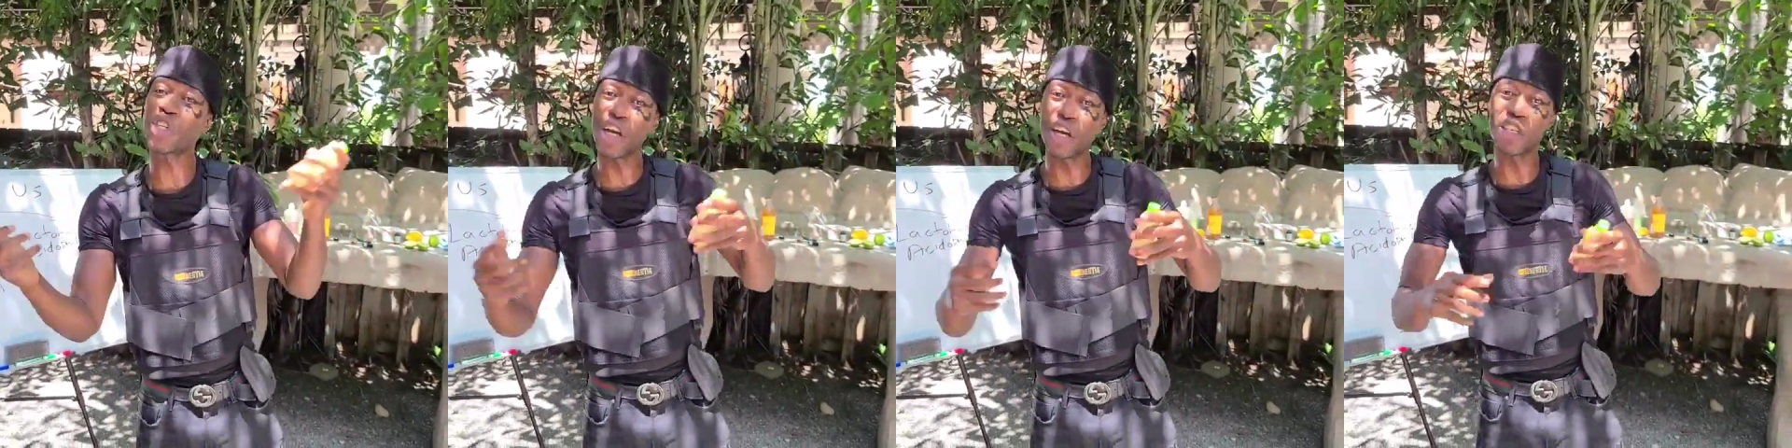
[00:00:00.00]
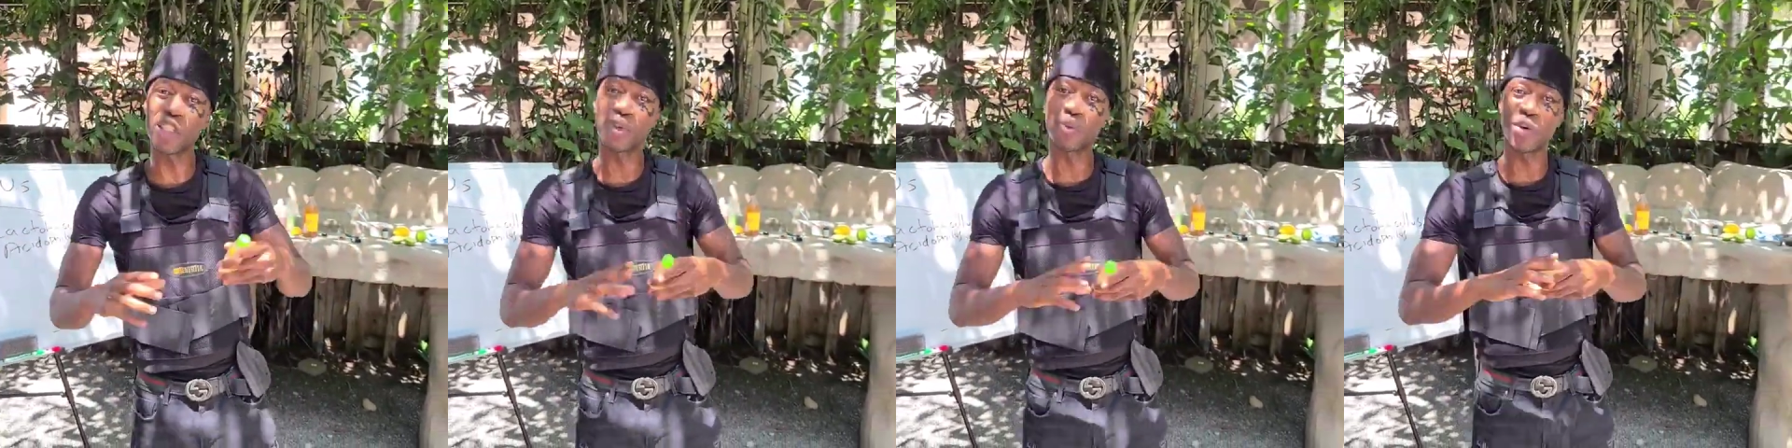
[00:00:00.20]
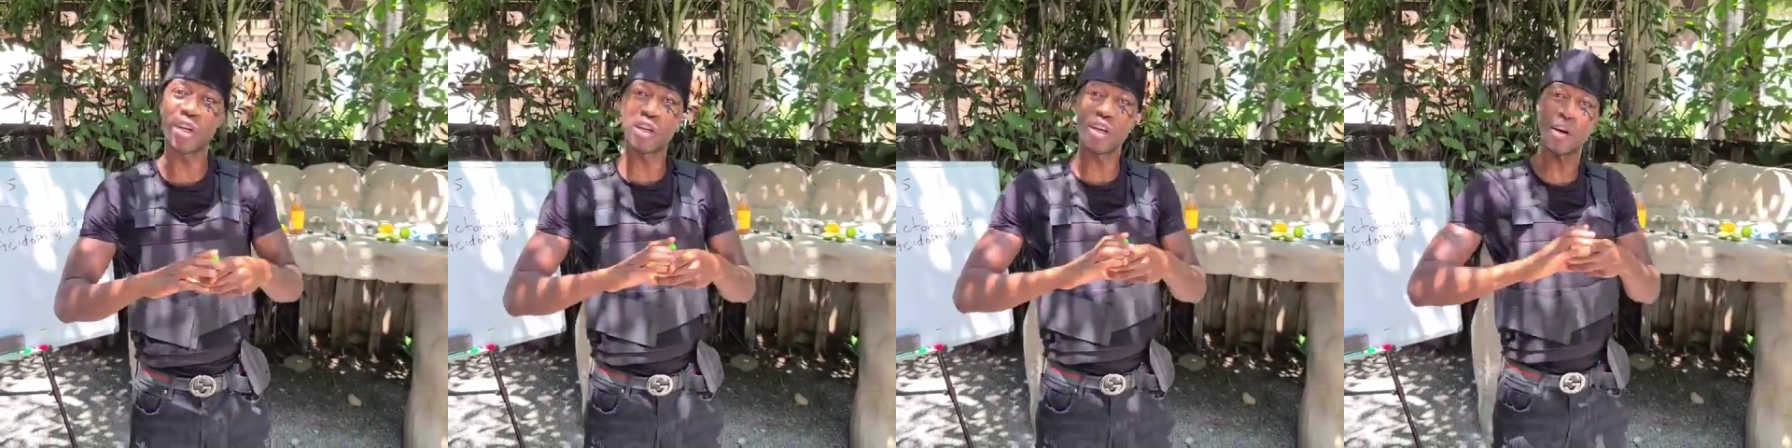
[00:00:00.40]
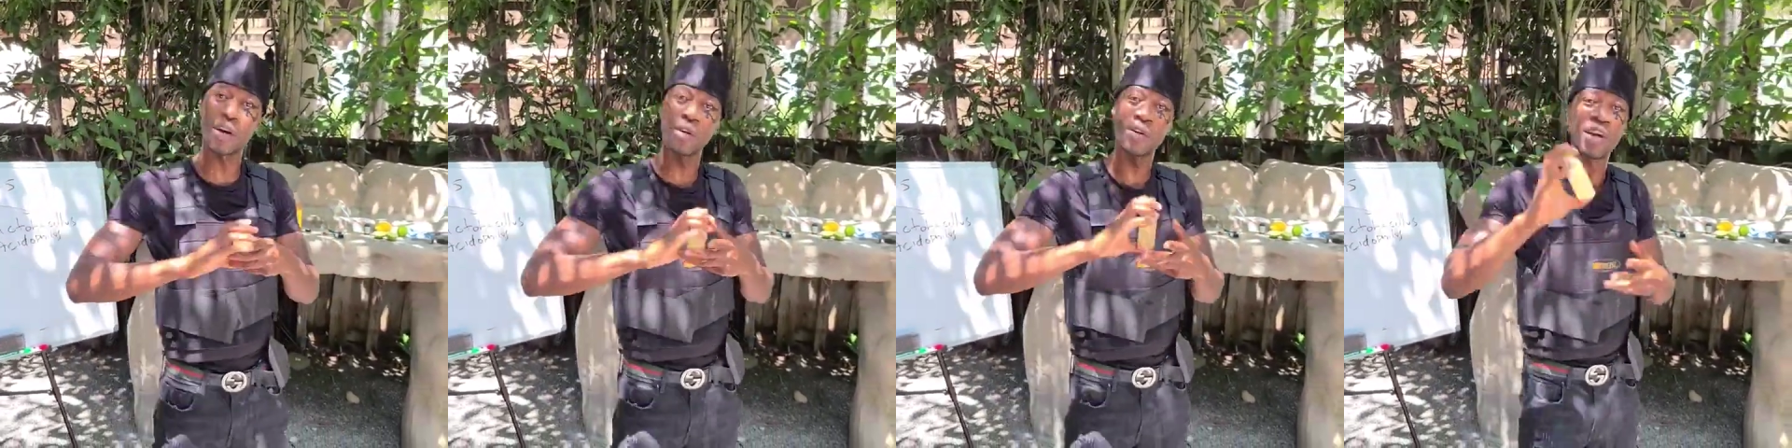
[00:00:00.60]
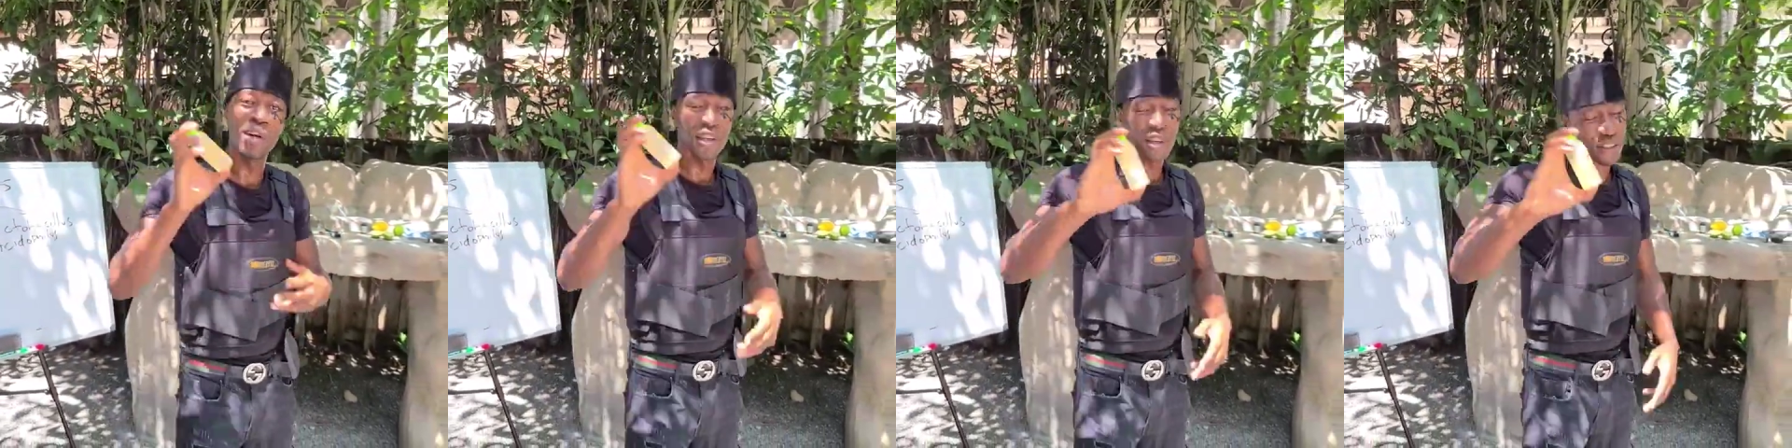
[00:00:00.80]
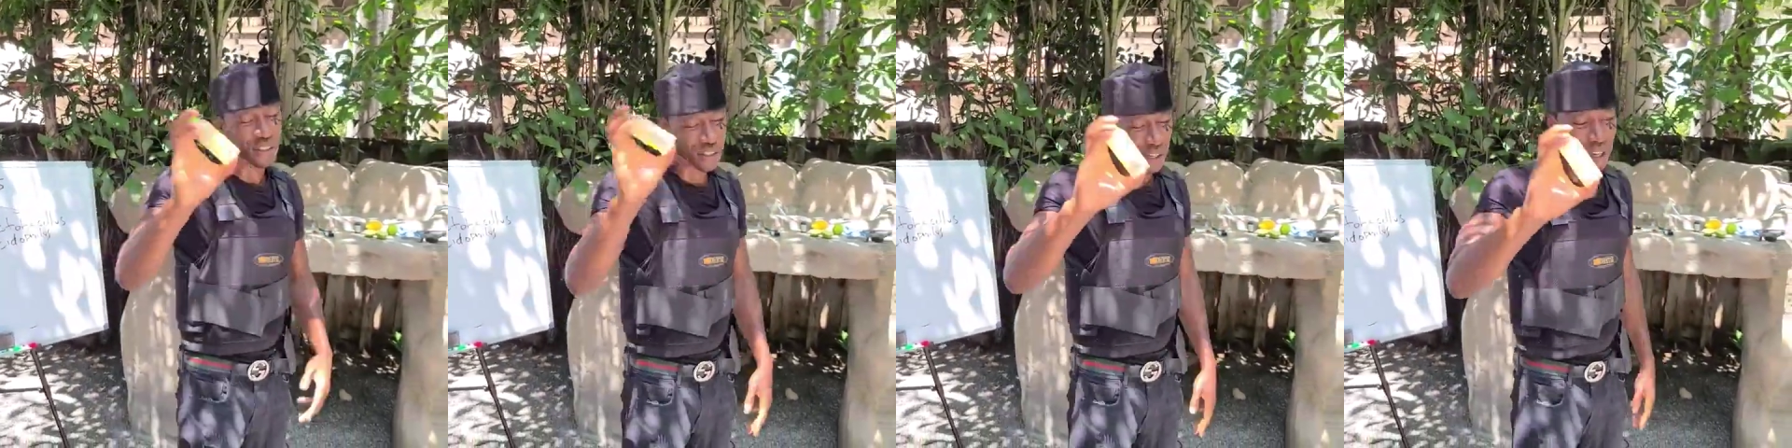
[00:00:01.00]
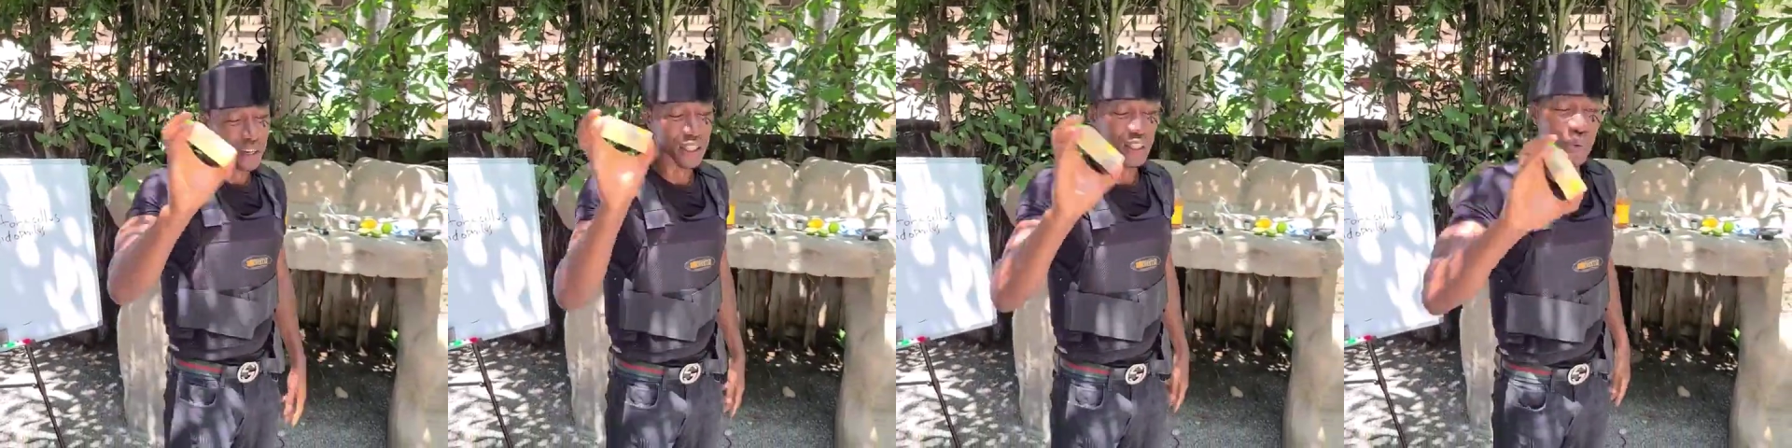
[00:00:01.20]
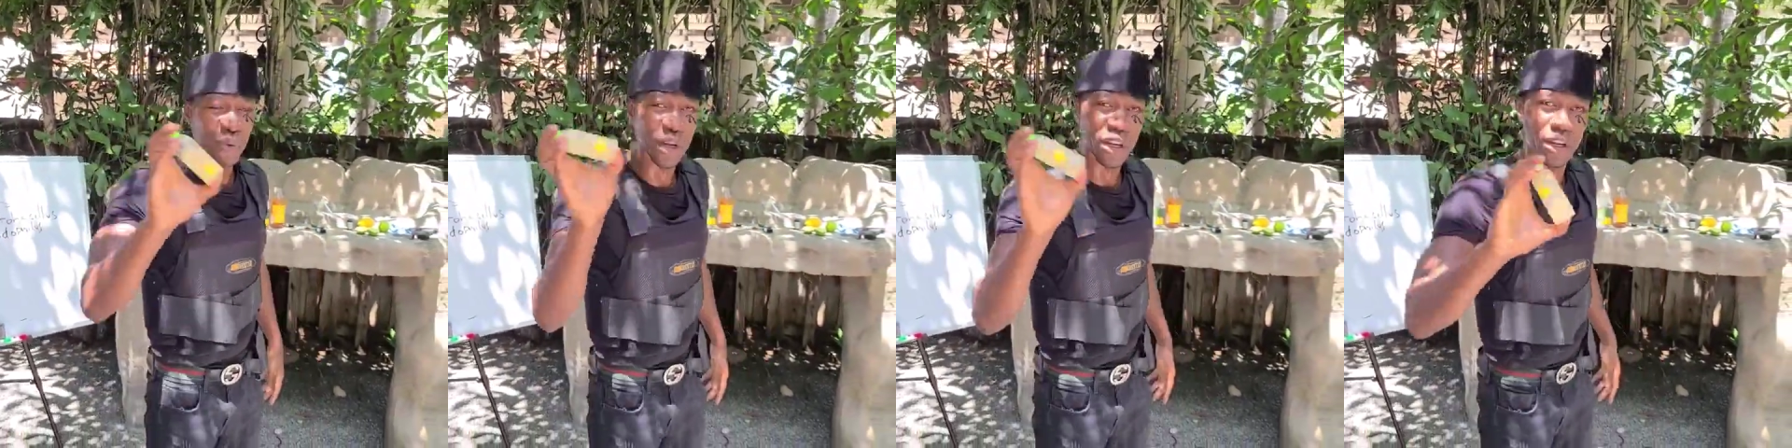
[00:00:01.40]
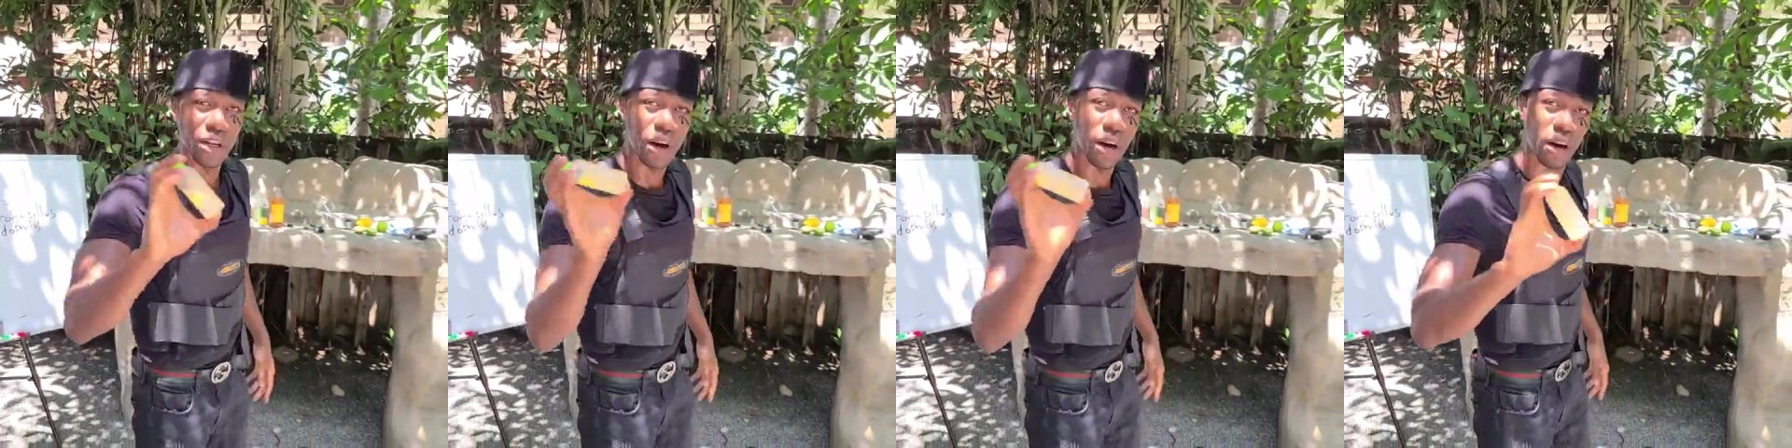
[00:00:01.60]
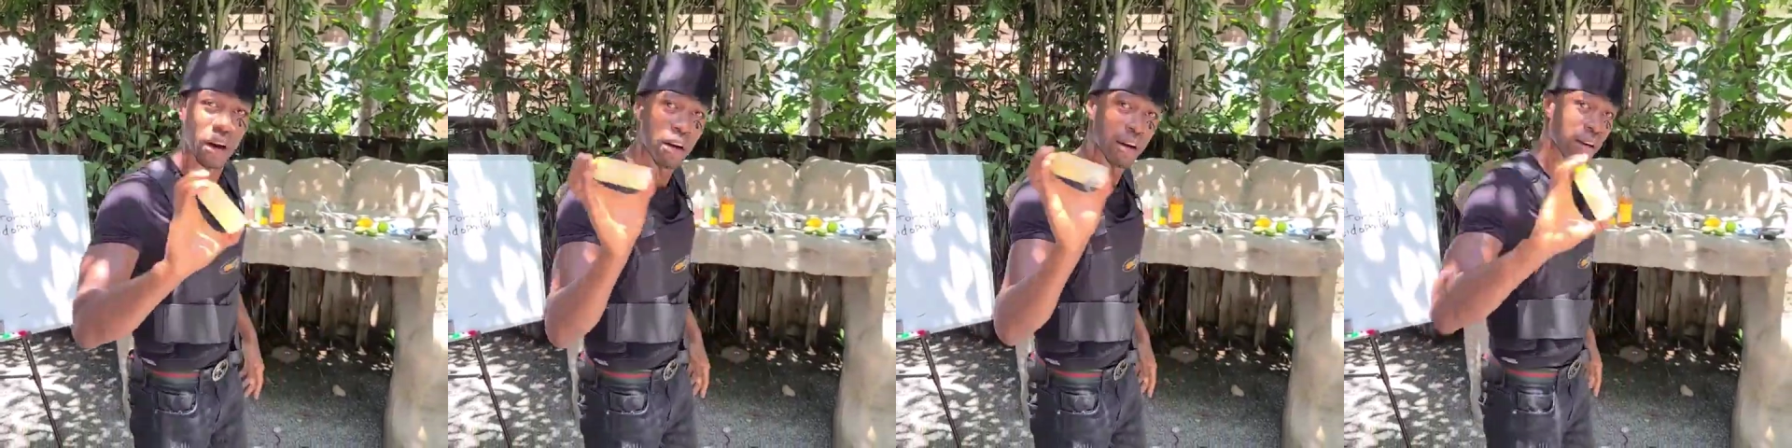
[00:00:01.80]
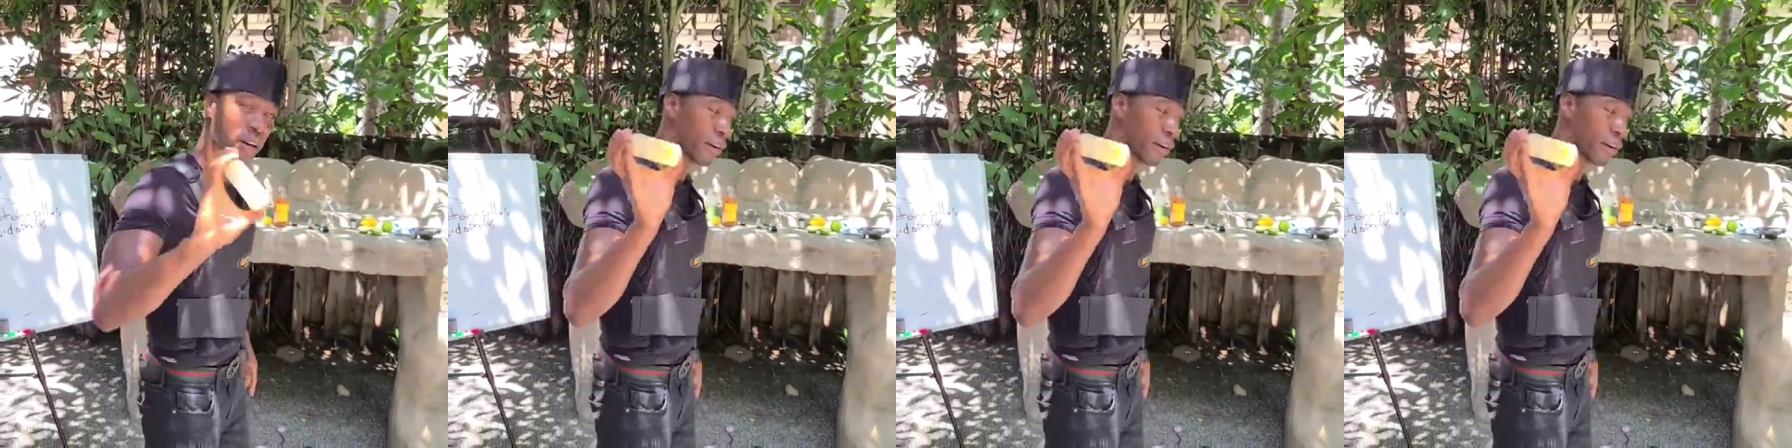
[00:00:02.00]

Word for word: Share this video. Share this video.